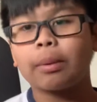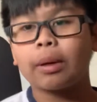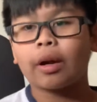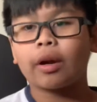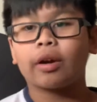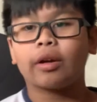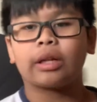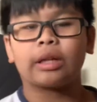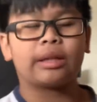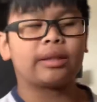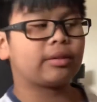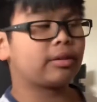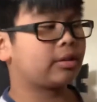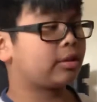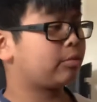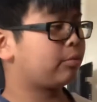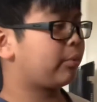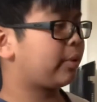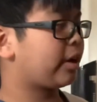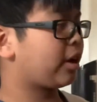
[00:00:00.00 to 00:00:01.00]
we're
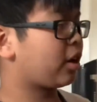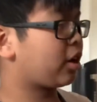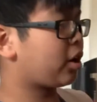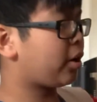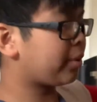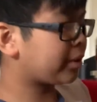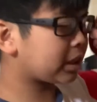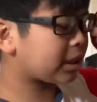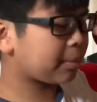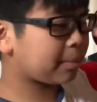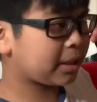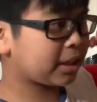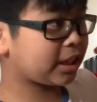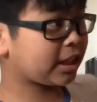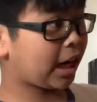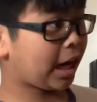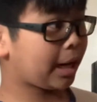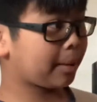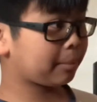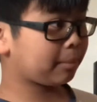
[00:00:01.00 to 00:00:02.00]
going we're going to be
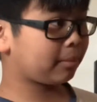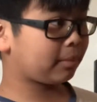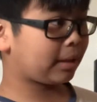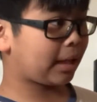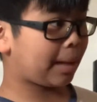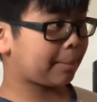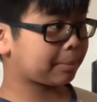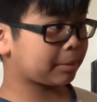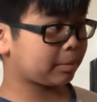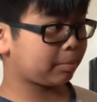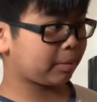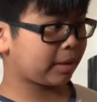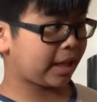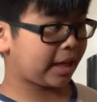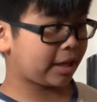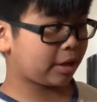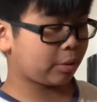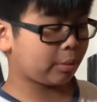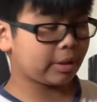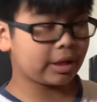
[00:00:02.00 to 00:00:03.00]
time lapse
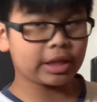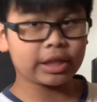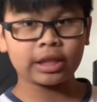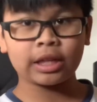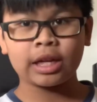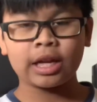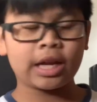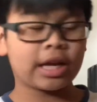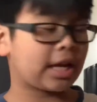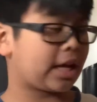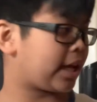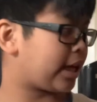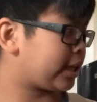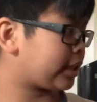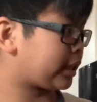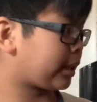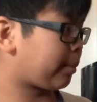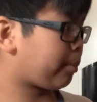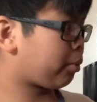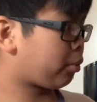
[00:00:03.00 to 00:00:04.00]
playing with
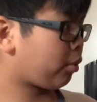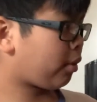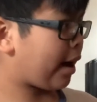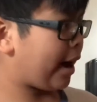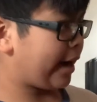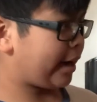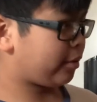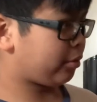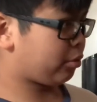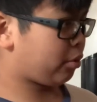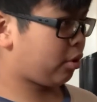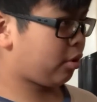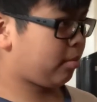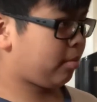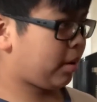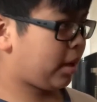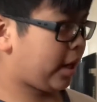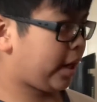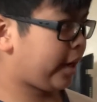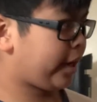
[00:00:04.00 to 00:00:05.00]
is the prank
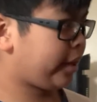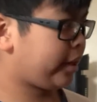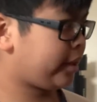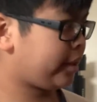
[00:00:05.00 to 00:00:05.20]
robot.